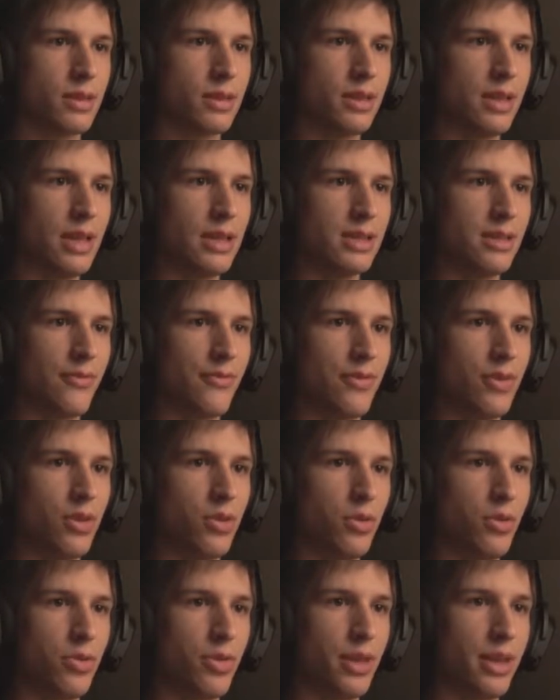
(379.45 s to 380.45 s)
But there's a
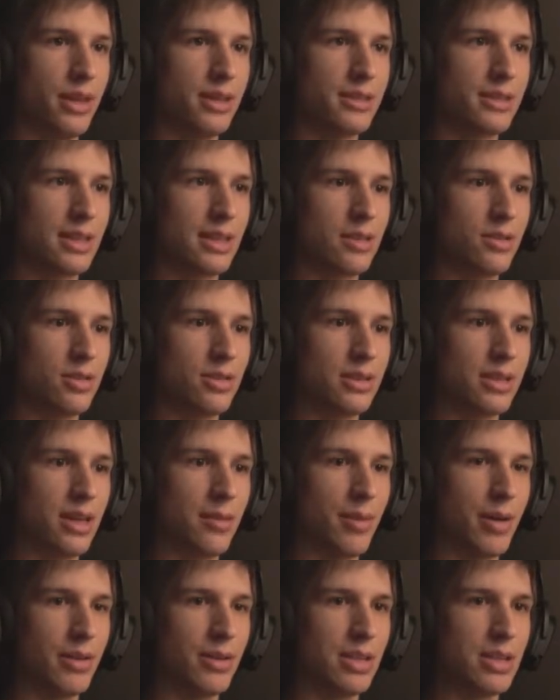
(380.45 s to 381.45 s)
few things that I could say
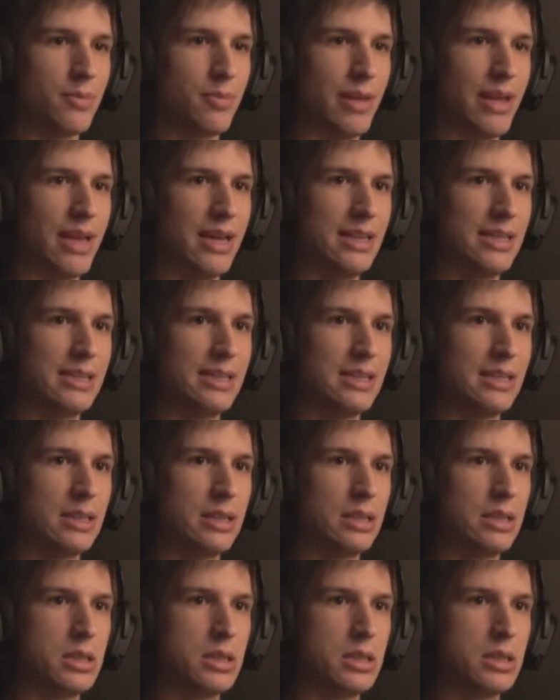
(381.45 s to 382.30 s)
about this place.